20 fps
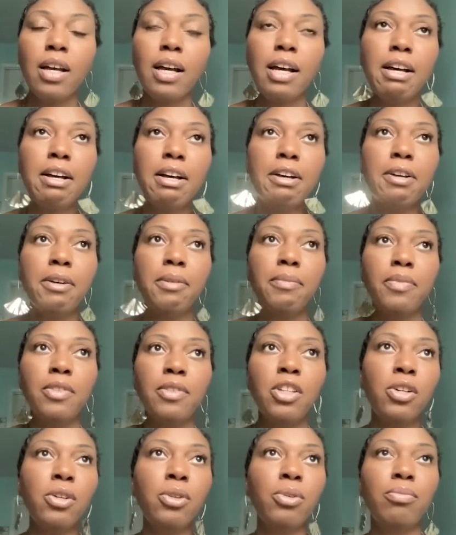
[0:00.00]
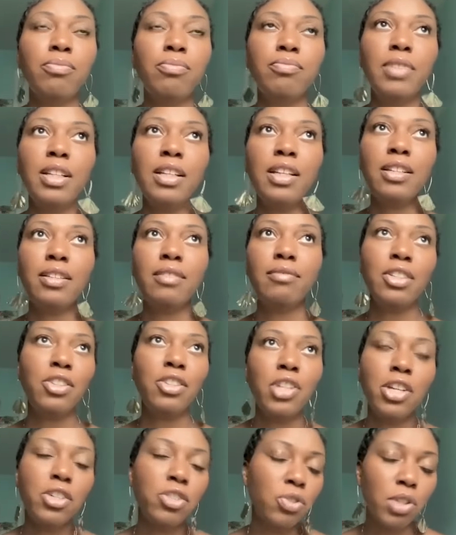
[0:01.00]
um, you know and
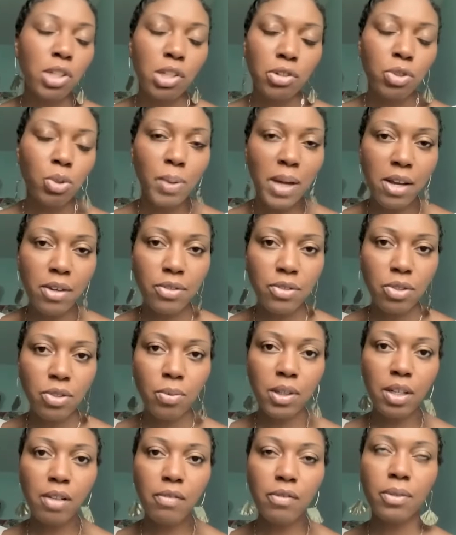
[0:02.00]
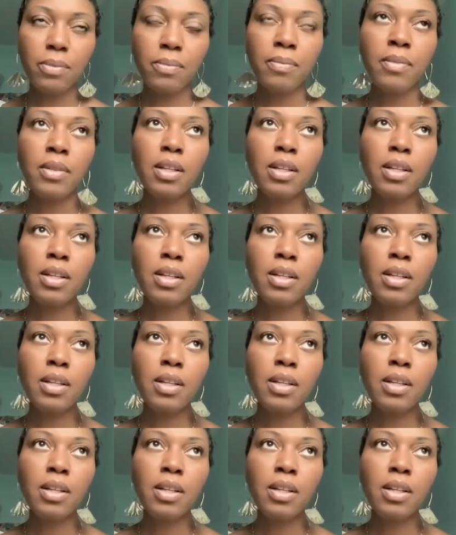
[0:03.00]
endangering your spouse or whatever